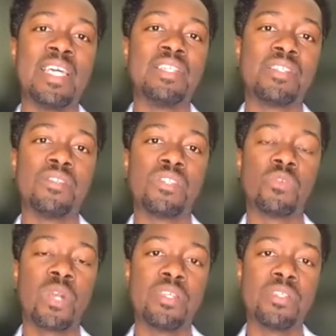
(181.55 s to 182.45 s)
into this
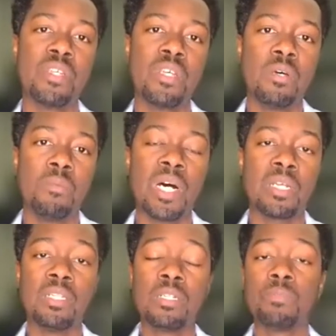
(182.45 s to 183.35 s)
race. But
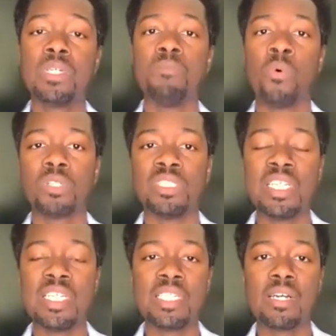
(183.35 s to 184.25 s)
a little bit more
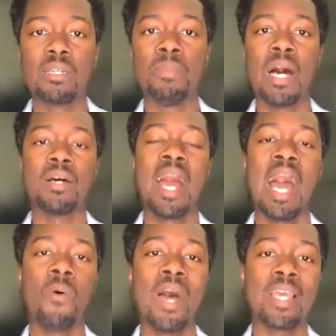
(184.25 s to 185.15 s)
detail about
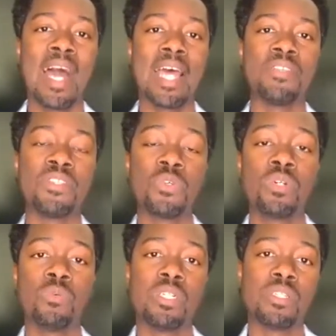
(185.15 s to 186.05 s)
how I got into
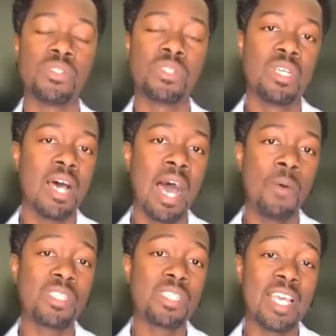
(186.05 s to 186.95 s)
it was, I
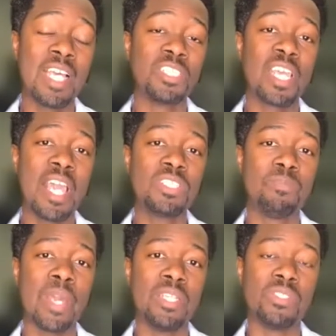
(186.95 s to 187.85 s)
was an education
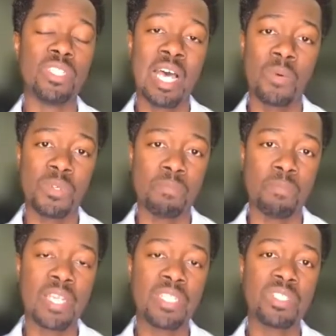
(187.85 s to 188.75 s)
major, and I was
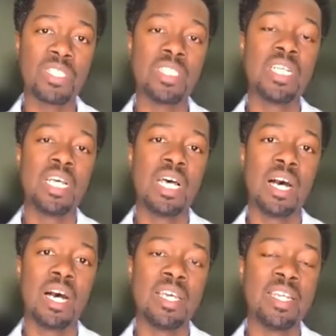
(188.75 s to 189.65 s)
majoring
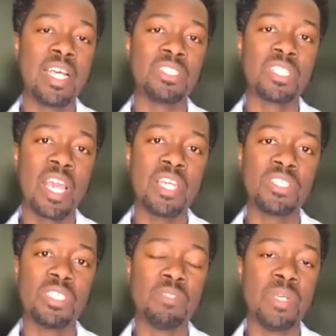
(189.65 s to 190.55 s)
uh, in
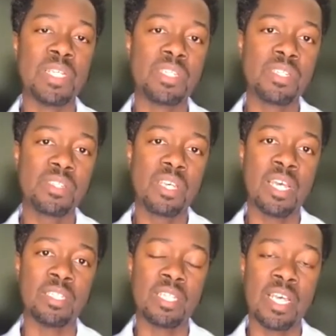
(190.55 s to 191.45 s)
education and business
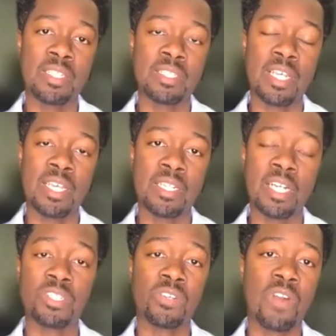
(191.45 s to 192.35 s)
and in, in, in
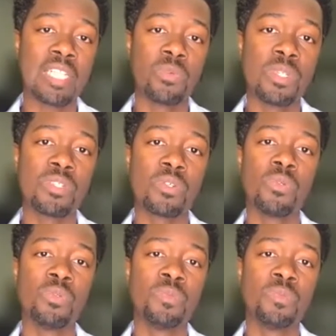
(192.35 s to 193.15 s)
undergraduate school.